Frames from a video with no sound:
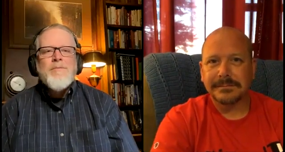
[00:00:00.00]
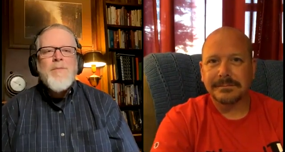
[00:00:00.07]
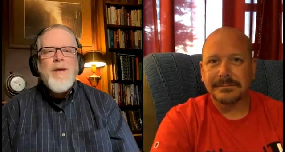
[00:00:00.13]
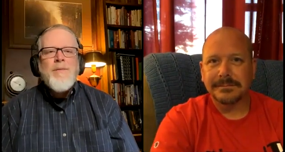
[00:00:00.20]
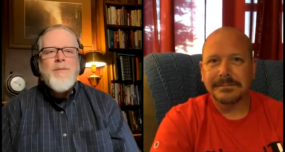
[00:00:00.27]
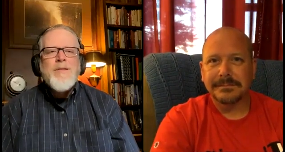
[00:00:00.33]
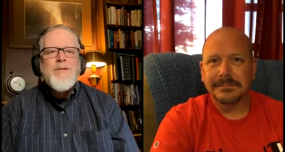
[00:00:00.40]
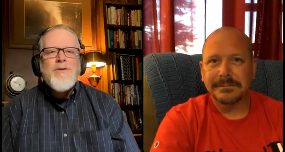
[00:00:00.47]

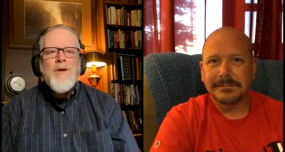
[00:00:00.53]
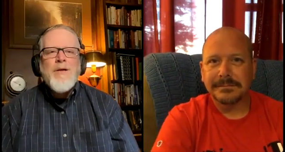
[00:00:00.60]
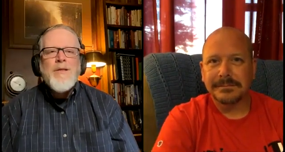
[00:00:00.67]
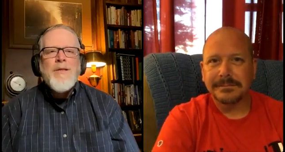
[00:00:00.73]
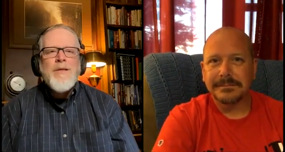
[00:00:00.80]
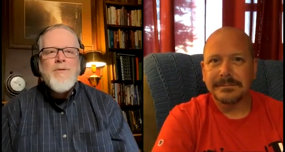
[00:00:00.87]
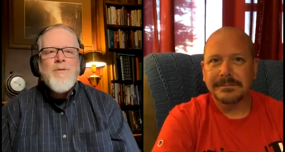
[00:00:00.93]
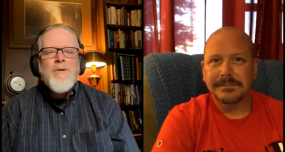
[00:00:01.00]
Speaker 1: maybe
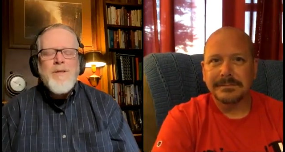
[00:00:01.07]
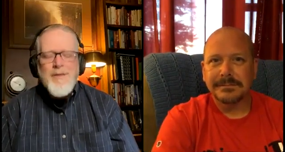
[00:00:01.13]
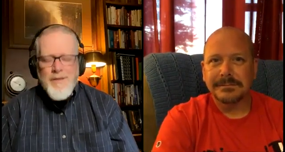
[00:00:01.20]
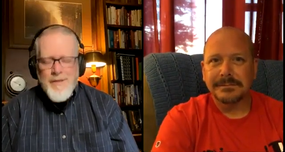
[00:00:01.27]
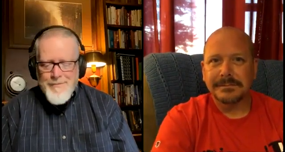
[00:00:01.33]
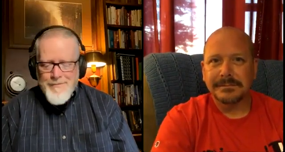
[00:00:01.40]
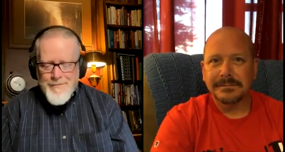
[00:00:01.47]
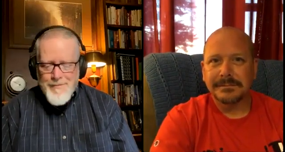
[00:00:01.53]
struggling with
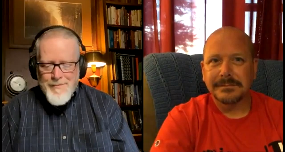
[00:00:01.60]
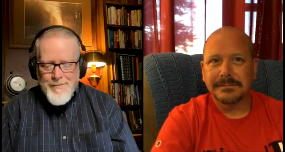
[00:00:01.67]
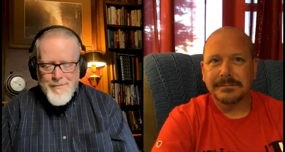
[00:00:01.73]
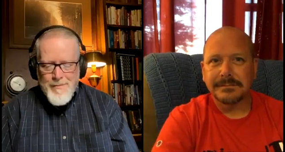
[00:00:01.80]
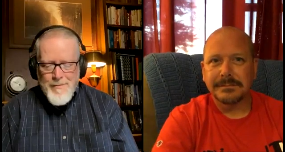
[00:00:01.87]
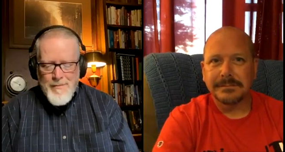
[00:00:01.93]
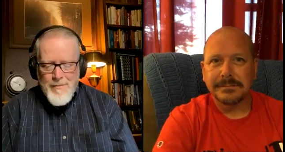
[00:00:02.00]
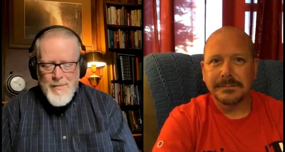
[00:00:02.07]
it.
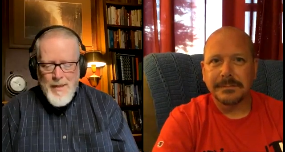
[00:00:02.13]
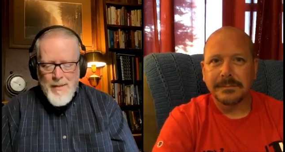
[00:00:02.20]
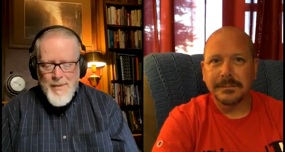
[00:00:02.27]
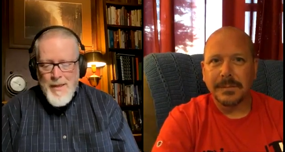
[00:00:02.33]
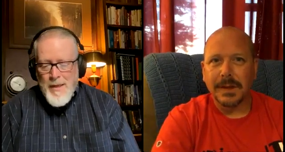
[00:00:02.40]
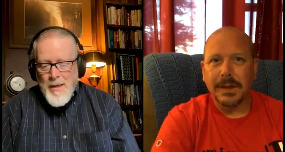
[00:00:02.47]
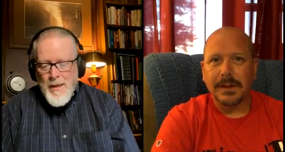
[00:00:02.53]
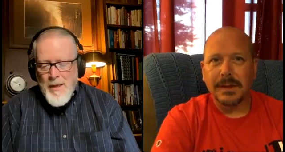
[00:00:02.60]

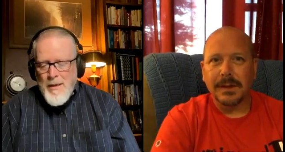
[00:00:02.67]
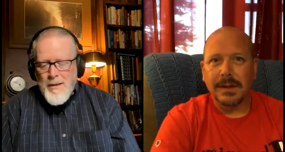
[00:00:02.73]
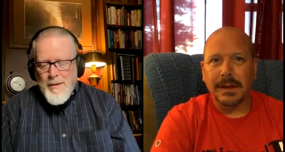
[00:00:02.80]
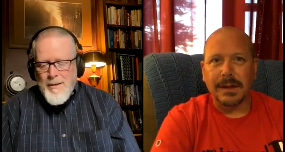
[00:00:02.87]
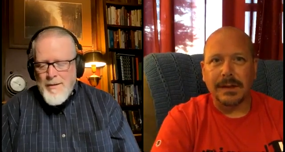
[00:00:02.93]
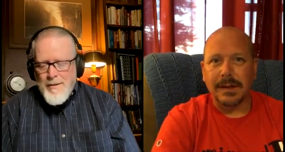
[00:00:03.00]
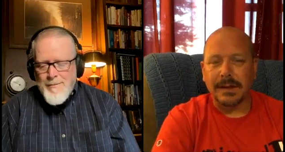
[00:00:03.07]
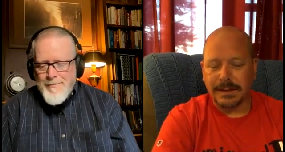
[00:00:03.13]
But
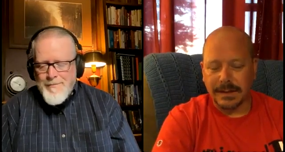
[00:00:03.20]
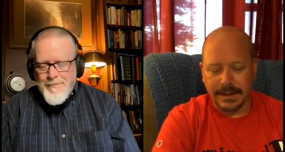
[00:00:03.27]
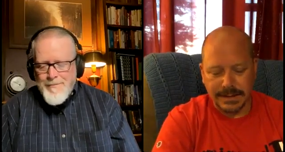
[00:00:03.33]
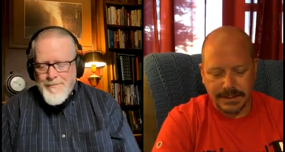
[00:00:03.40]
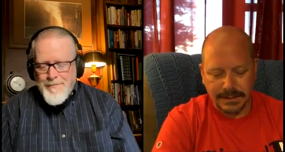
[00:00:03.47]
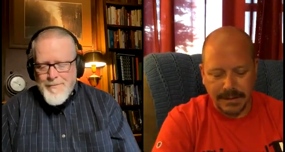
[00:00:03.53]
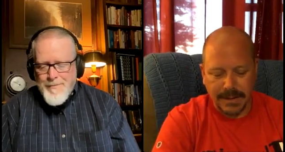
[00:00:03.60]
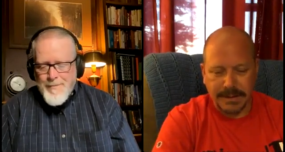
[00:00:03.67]
Speaker 2: and that
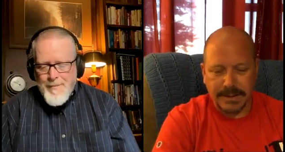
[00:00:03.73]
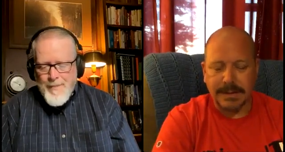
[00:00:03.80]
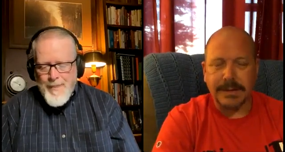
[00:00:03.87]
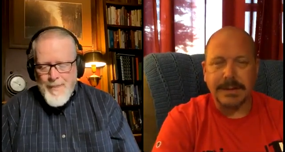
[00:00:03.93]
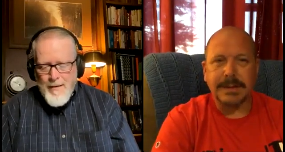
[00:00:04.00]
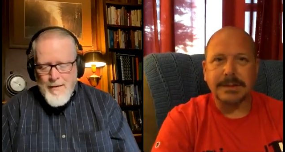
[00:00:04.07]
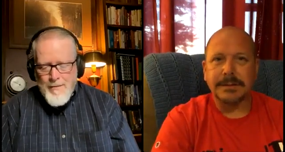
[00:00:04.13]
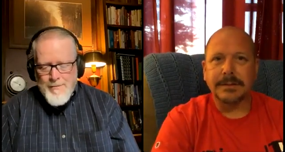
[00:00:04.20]
these
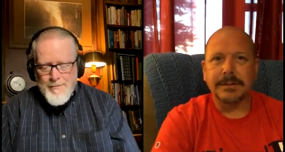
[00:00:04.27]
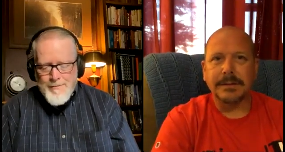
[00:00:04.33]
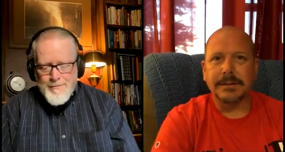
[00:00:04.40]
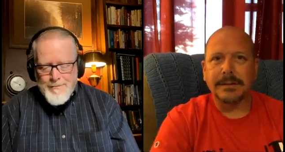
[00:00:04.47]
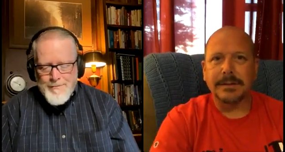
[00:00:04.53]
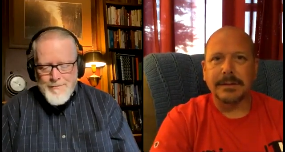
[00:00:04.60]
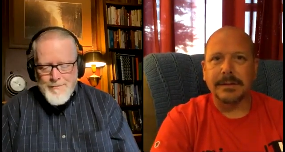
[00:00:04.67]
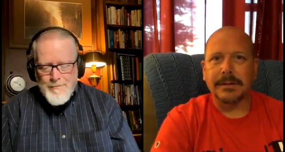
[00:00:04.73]
lessons
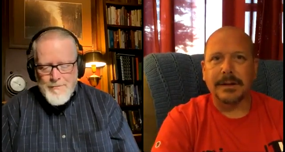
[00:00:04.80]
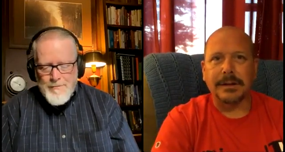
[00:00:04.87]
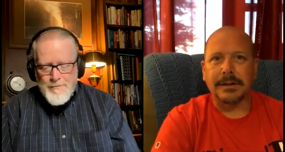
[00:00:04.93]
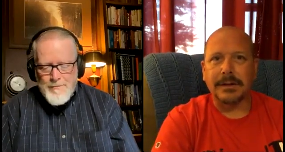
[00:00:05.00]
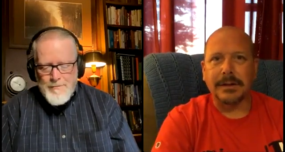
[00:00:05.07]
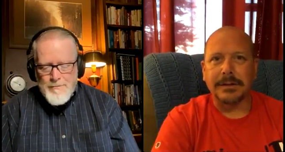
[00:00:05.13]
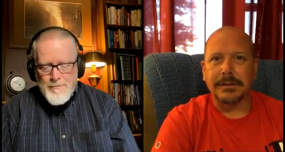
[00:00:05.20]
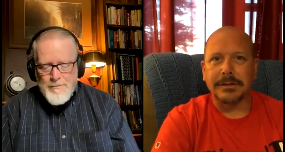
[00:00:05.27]

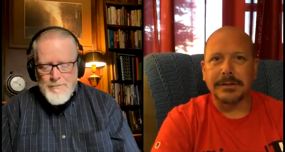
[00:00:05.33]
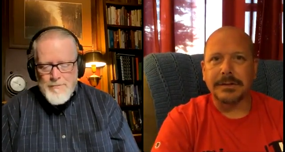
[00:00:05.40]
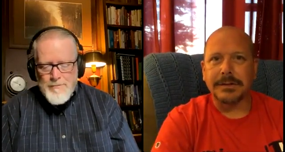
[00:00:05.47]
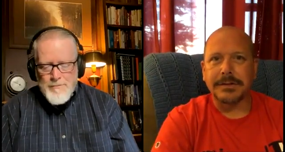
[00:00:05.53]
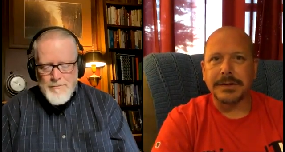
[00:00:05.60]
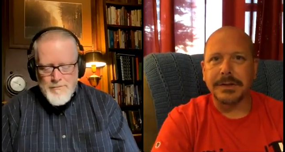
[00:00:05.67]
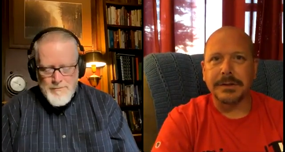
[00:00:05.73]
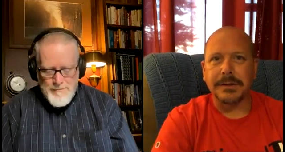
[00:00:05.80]
are are, are
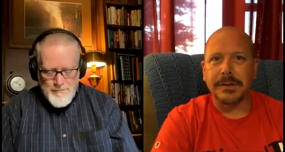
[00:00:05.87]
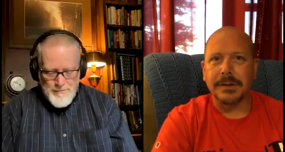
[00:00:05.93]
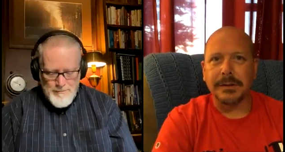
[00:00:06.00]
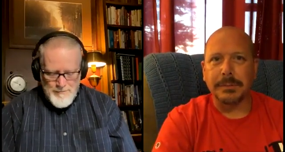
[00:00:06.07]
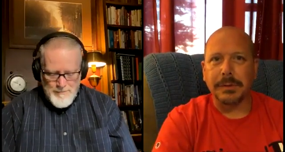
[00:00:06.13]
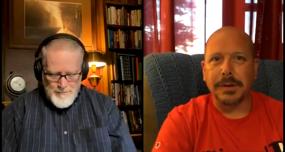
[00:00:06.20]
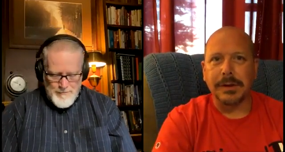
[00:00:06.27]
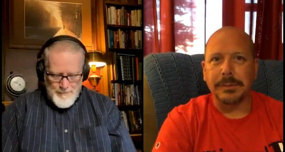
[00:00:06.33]
still
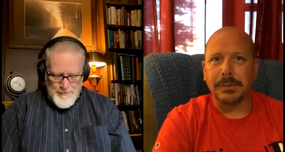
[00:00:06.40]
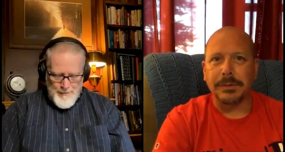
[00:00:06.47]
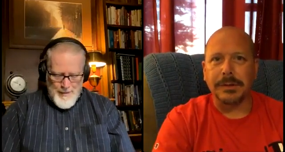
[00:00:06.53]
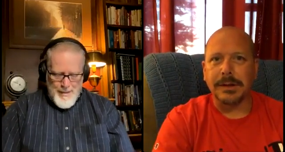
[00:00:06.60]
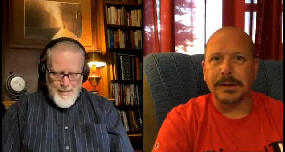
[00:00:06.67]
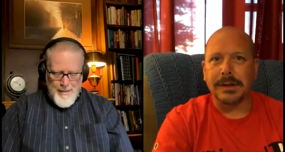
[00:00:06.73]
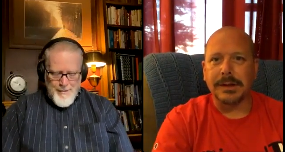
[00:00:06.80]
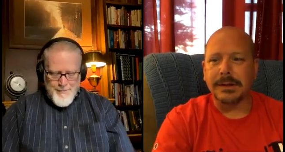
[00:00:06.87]
applicable.
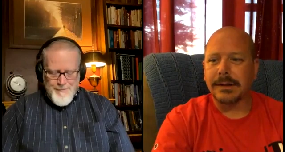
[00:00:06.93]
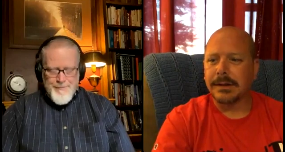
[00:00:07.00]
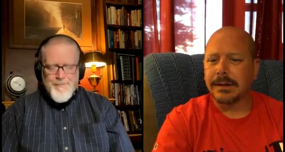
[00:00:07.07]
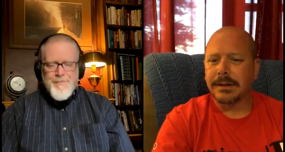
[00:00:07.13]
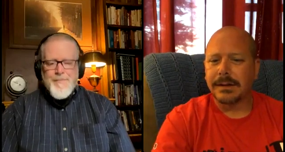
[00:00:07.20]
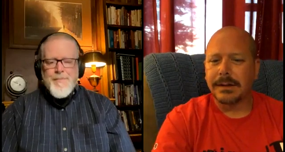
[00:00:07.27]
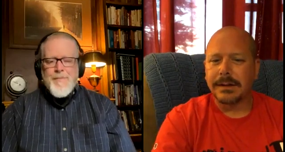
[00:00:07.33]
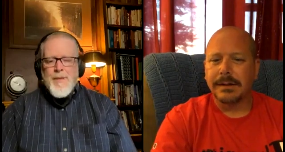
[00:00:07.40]
That, that yeah.
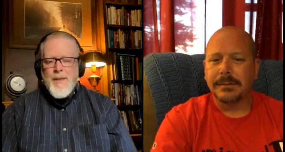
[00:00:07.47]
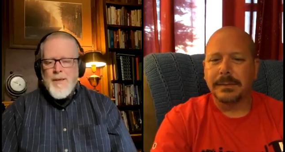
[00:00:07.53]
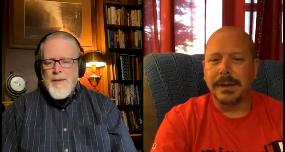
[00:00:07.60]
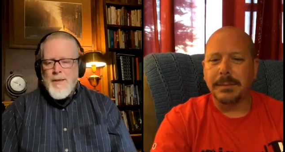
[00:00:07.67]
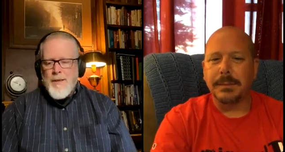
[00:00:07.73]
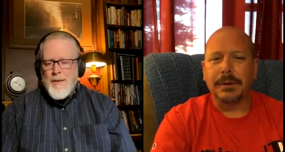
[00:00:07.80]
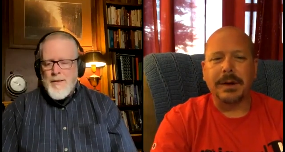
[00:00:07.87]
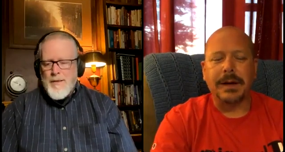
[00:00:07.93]

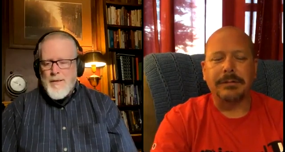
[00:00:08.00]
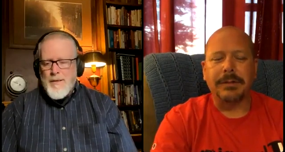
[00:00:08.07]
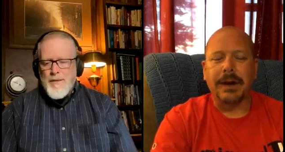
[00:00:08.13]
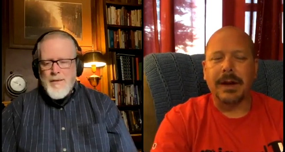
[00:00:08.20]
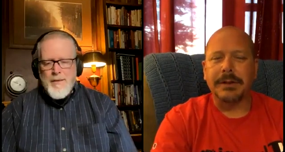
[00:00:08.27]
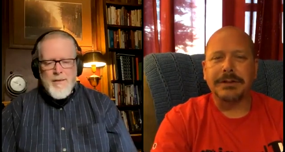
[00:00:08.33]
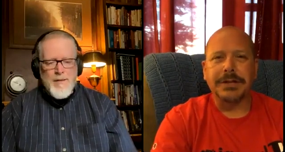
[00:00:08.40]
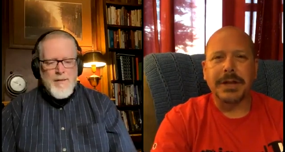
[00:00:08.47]
people have not